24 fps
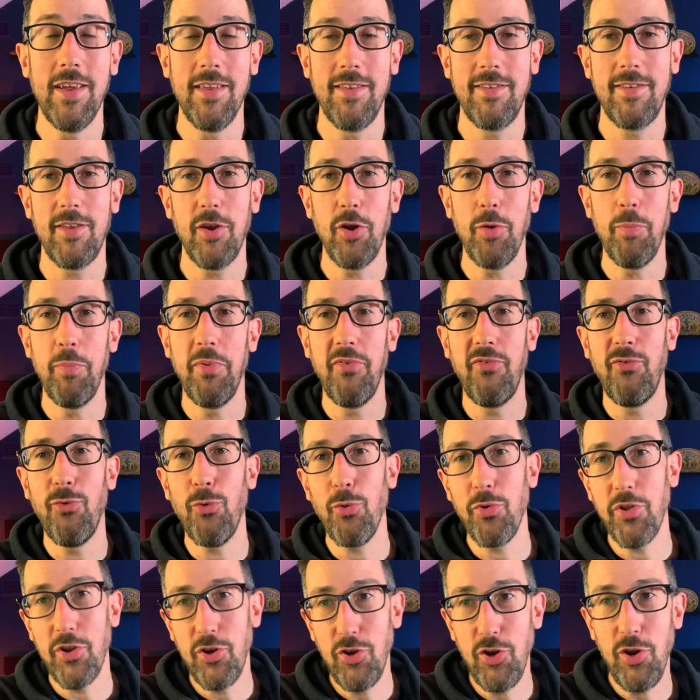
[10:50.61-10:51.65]
So before
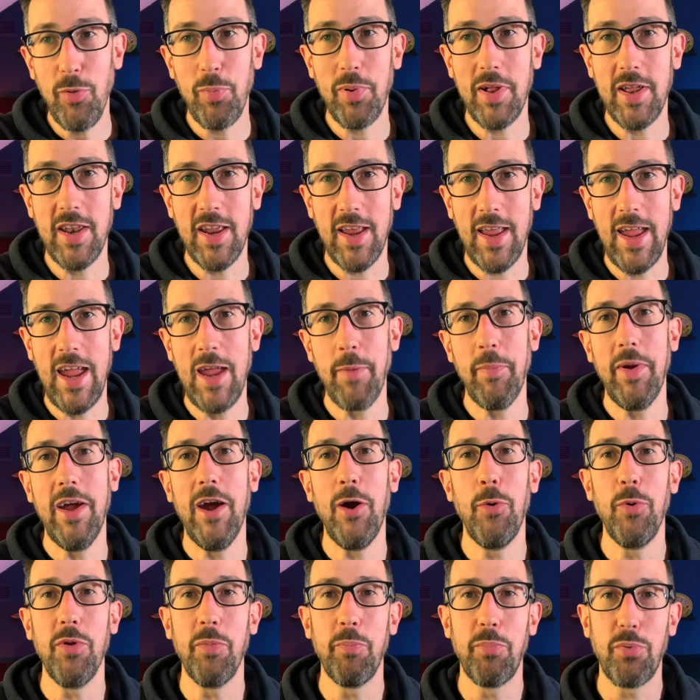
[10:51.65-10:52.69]
the new Planner came out
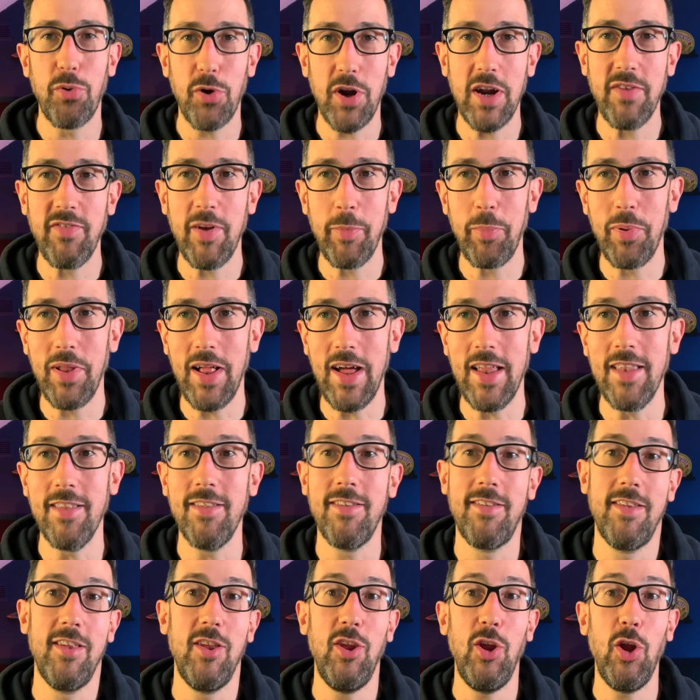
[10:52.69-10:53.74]
with private
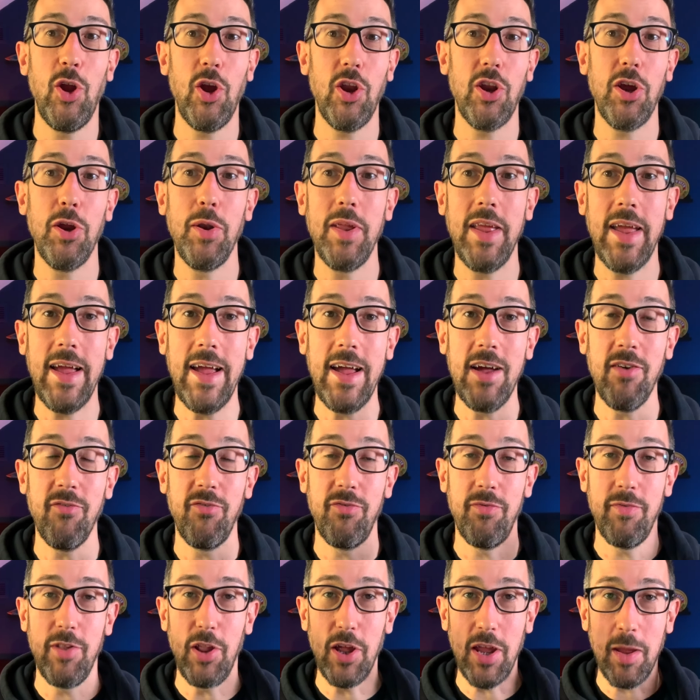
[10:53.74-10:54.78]
plans, you could only have
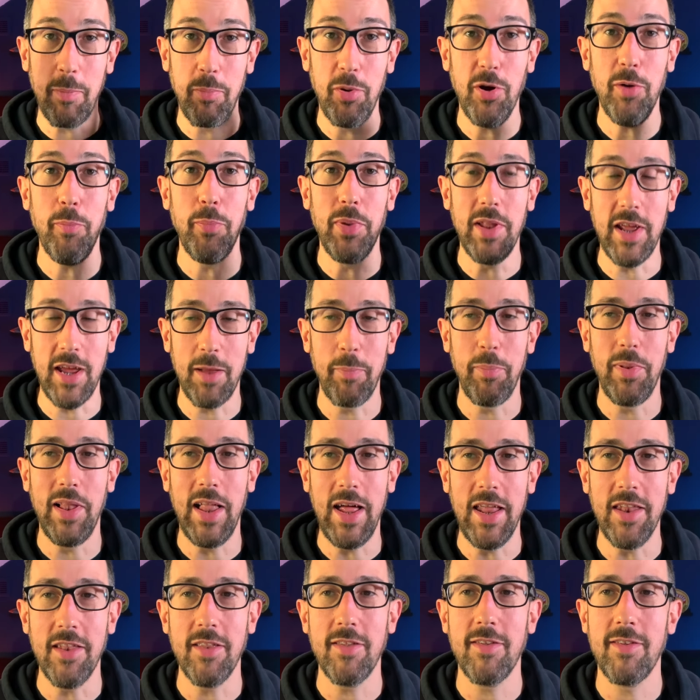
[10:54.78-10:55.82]
like public
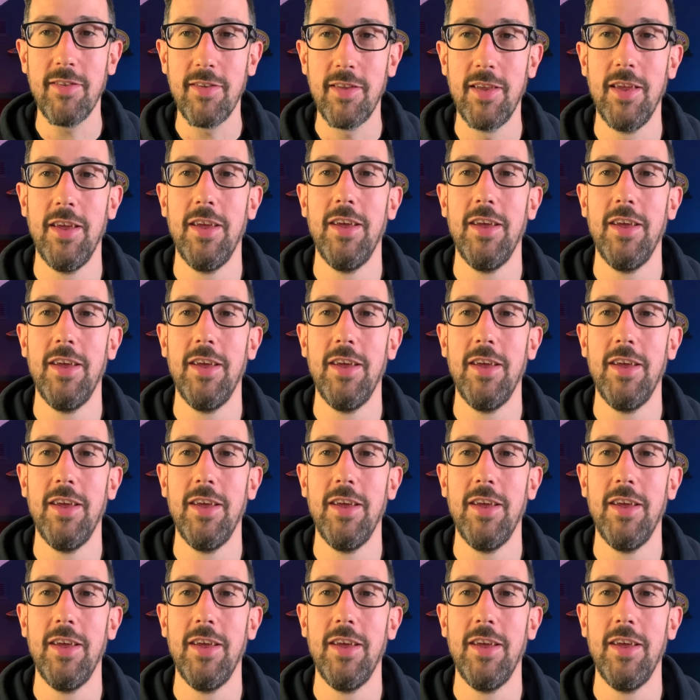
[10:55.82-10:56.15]
plans,